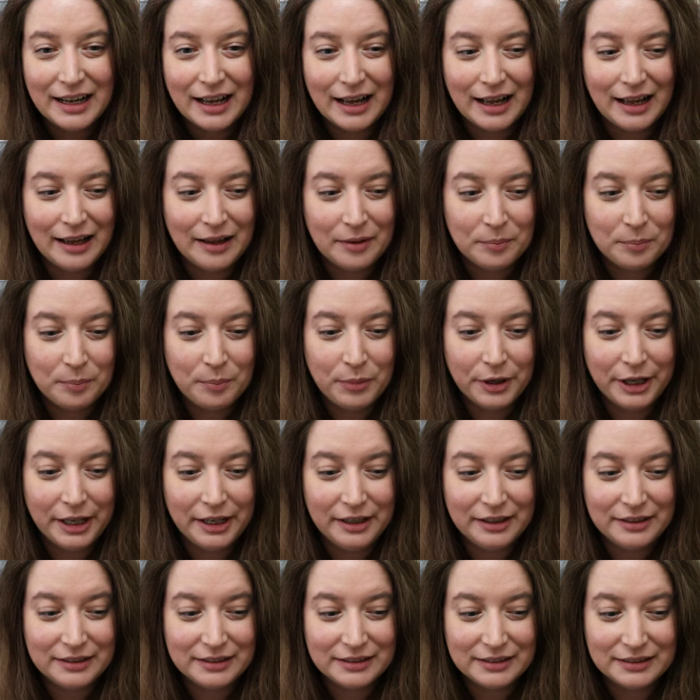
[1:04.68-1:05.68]

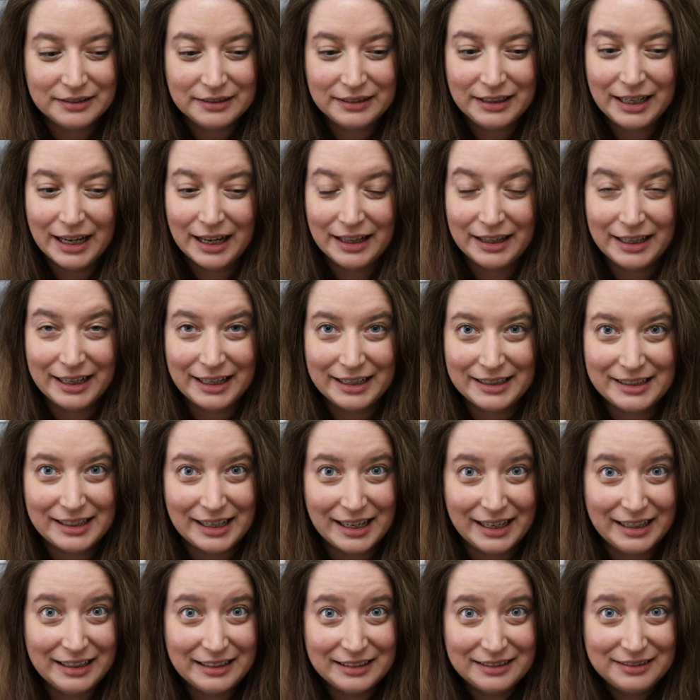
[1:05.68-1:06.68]
but yeah, like I
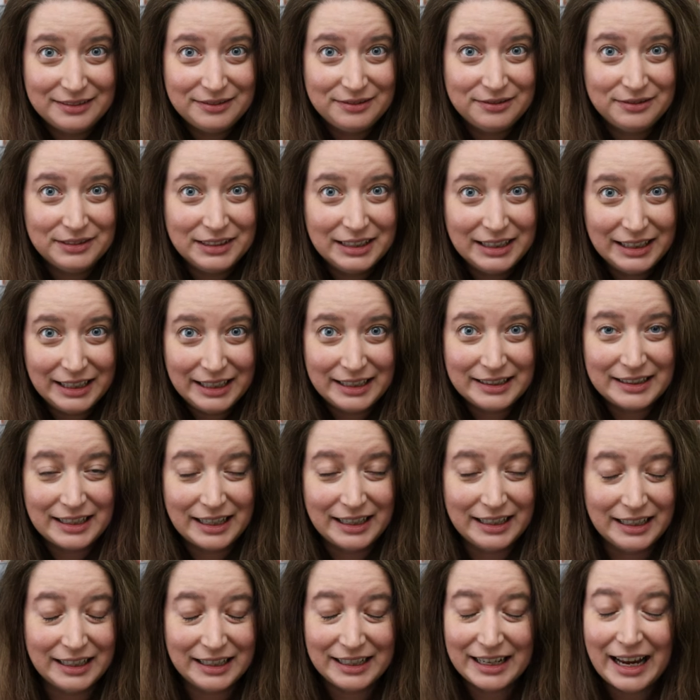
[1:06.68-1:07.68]
said, really
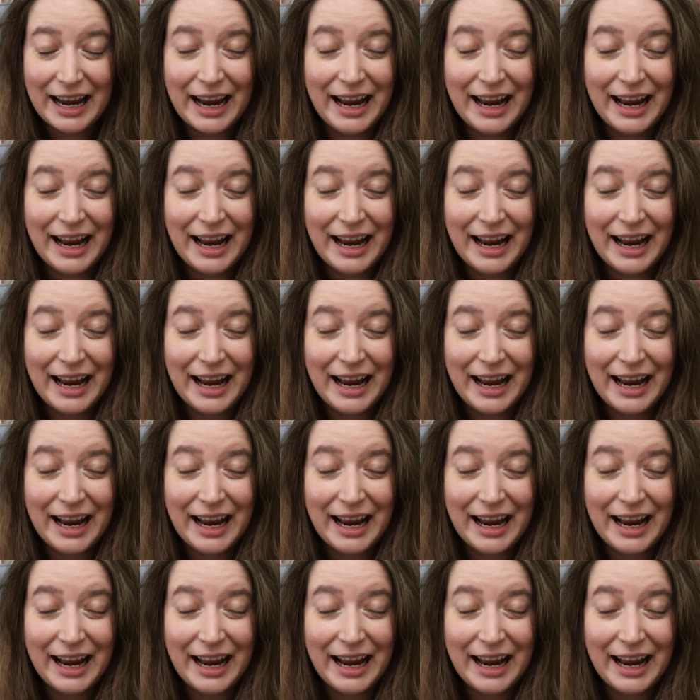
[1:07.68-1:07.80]
excited.